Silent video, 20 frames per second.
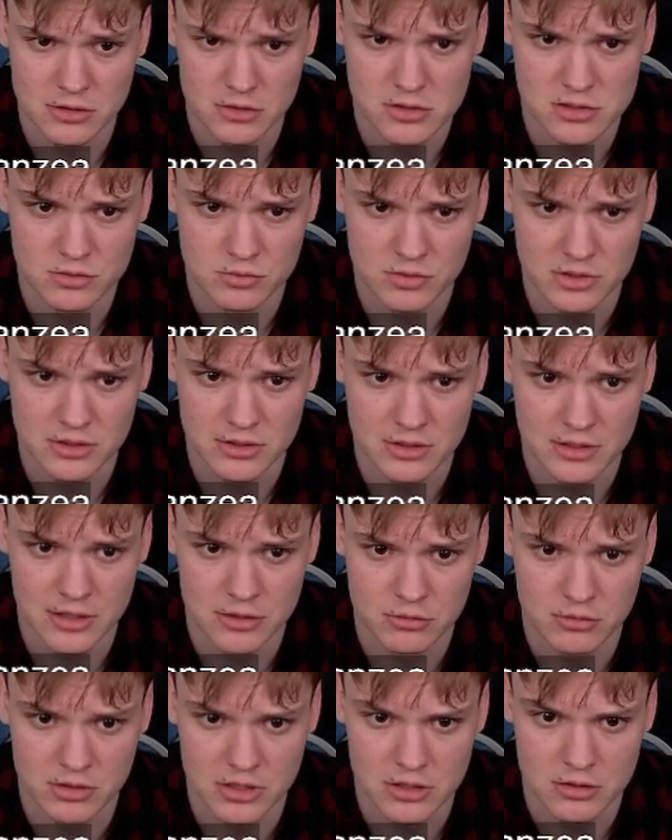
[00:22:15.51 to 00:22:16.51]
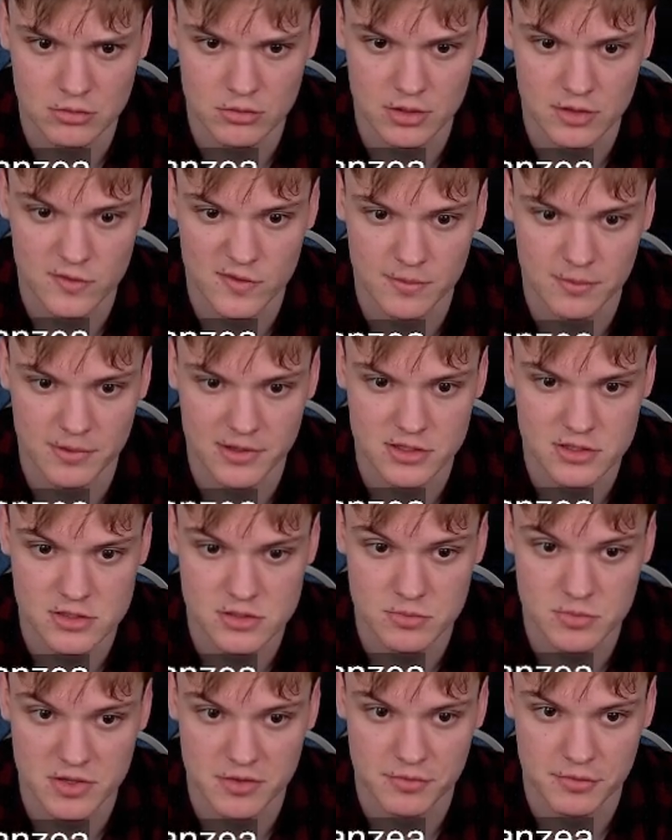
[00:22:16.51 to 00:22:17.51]
because with the knight on d2, if he plays
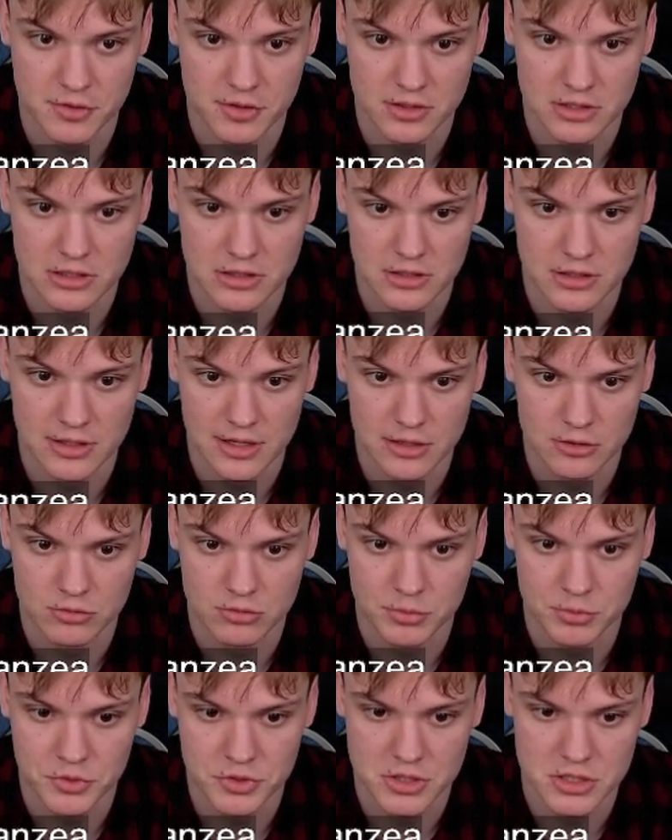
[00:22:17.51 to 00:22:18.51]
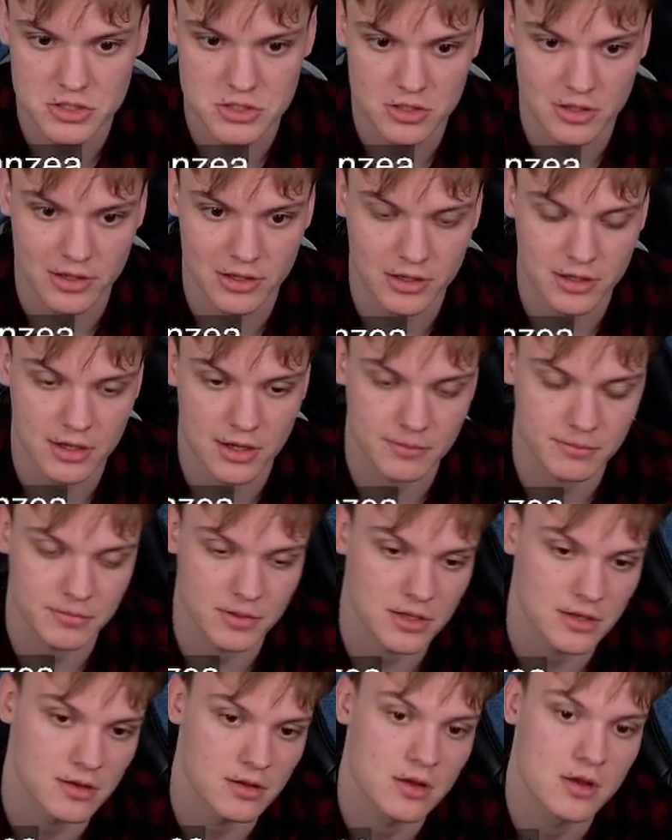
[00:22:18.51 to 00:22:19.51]
b4, then the knight could potentially come
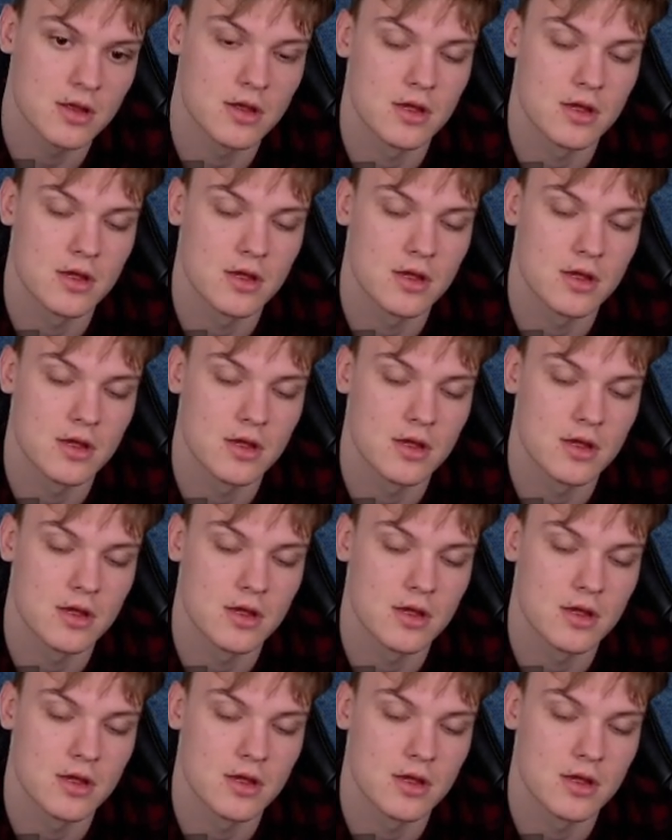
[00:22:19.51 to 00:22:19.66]
in